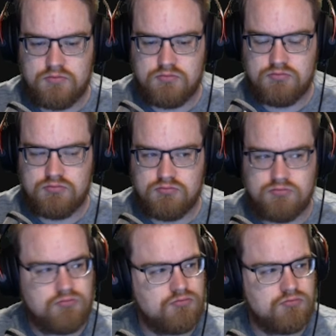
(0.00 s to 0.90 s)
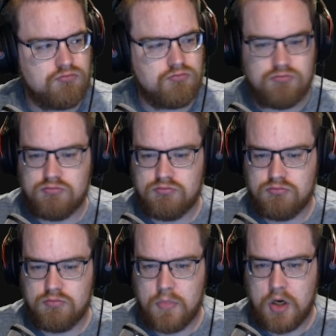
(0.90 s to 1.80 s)
There are fire power-ups,
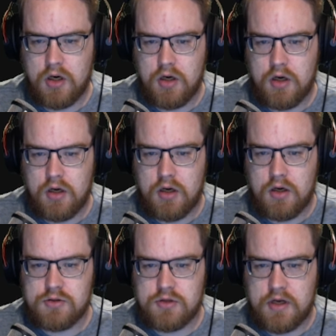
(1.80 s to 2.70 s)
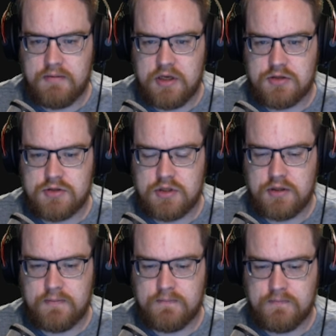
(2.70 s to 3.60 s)
which when collected creates a
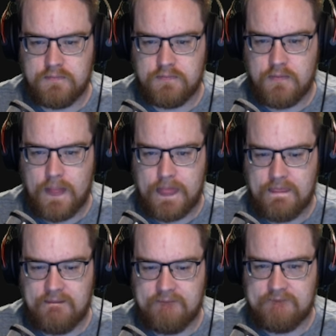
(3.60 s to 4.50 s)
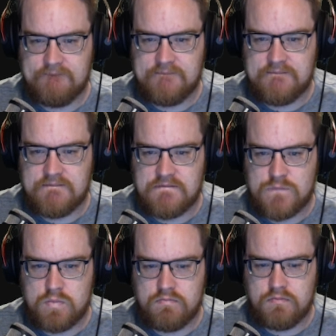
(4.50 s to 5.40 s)
bigger explosion, helping to
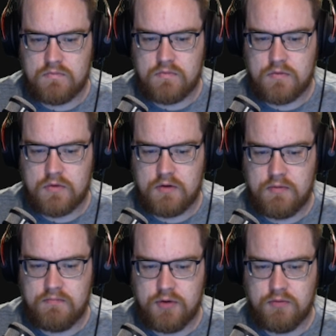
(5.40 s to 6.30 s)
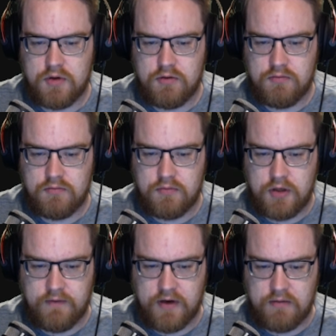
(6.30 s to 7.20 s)
potentially take out more enemies and
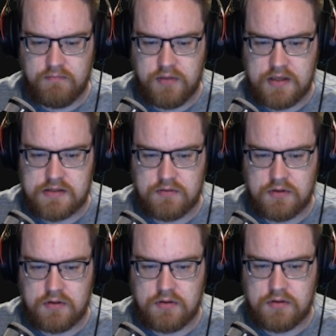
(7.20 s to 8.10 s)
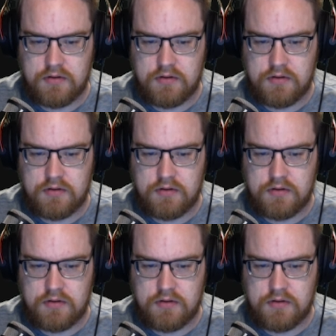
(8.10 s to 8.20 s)
chests in the process.